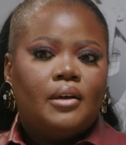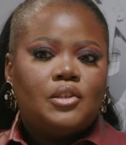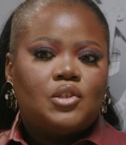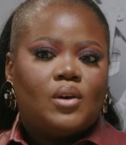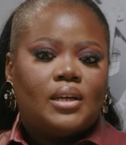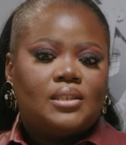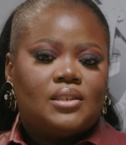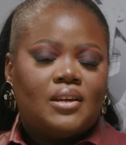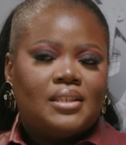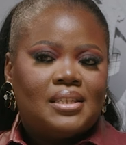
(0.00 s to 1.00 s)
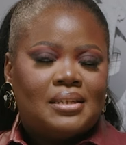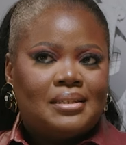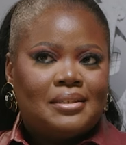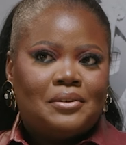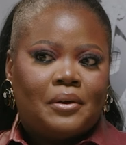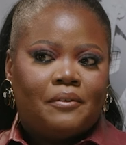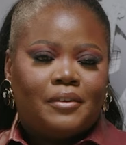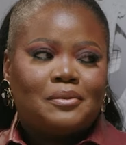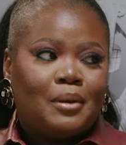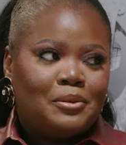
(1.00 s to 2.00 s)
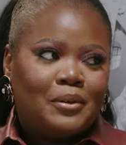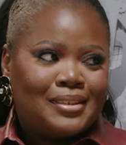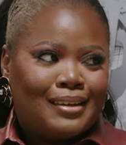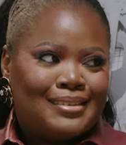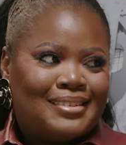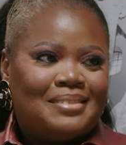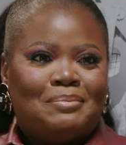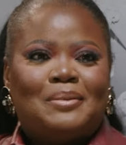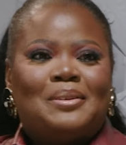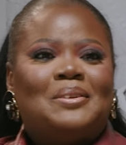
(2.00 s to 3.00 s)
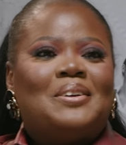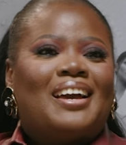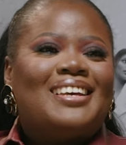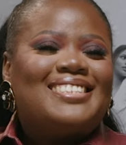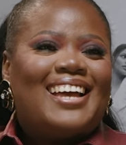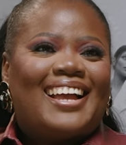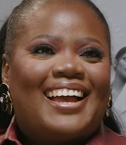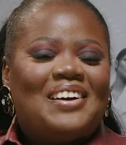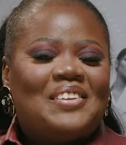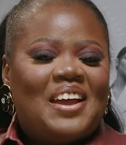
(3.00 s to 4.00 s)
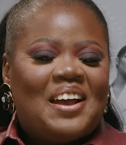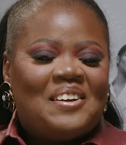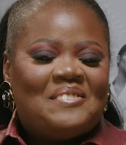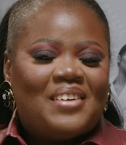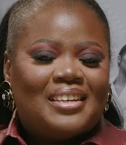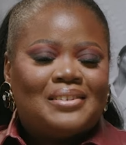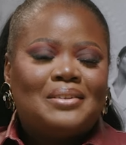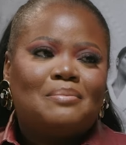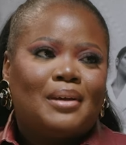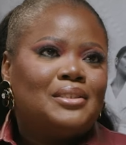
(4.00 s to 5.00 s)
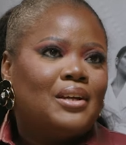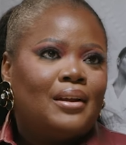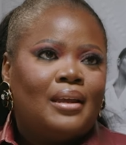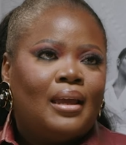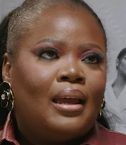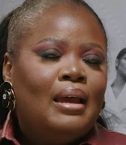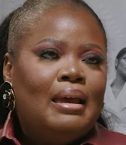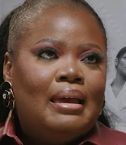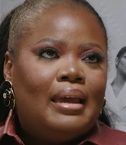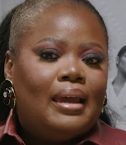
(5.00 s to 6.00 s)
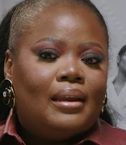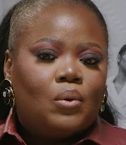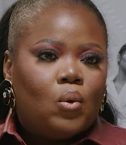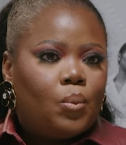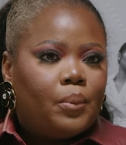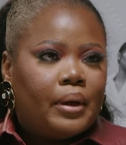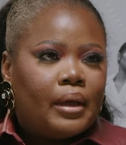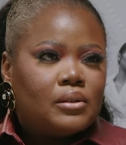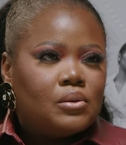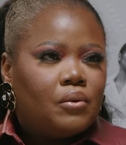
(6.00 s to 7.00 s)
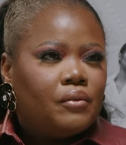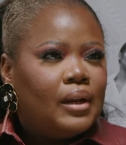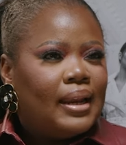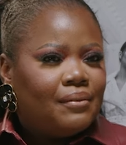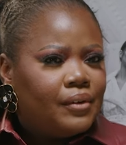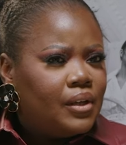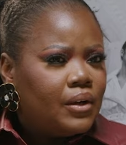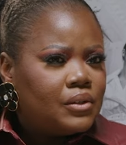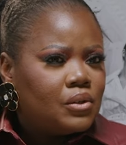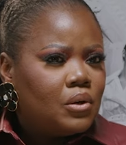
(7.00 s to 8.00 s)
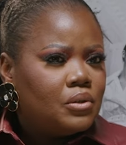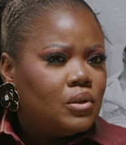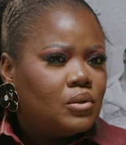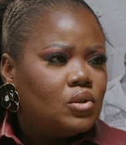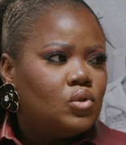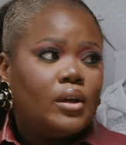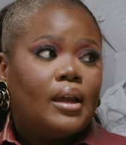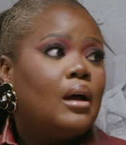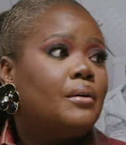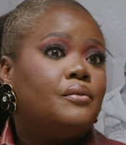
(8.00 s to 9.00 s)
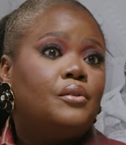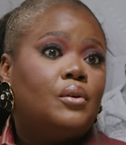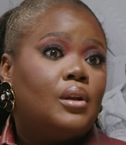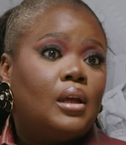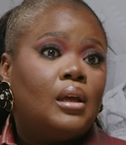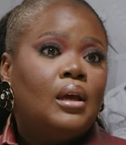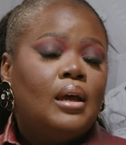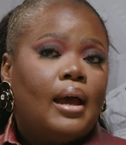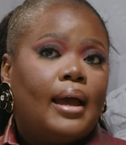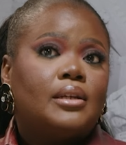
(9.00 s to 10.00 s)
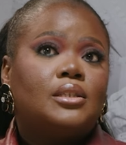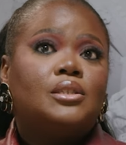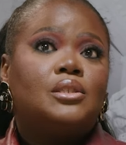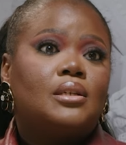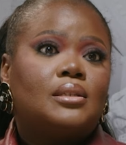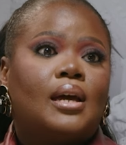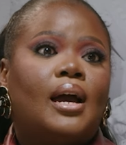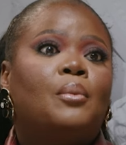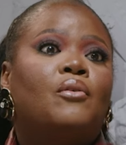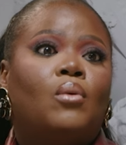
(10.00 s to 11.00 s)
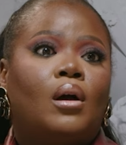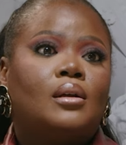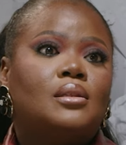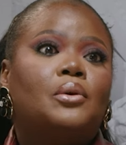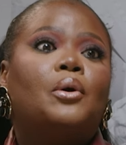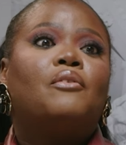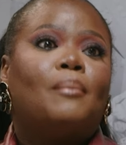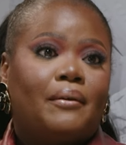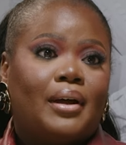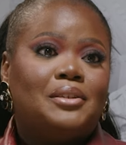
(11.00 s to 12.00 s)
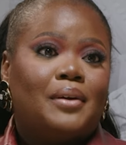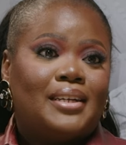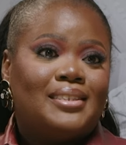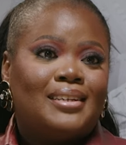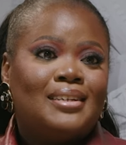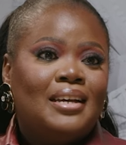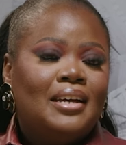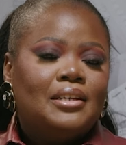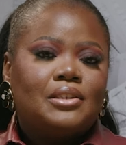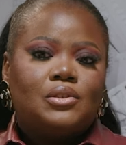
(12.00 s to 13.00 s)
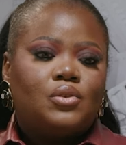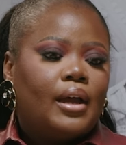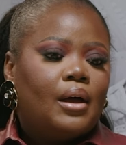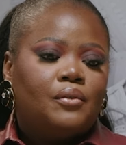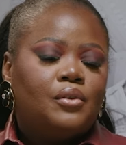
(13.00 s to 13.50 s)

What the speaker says: so I started, first of all, I'm so excited to be with you guys, hang out. I started my journey in corporate sort of 11 years ago. So straight out of uni, I actually took time off work to go for my graduation. So straight out of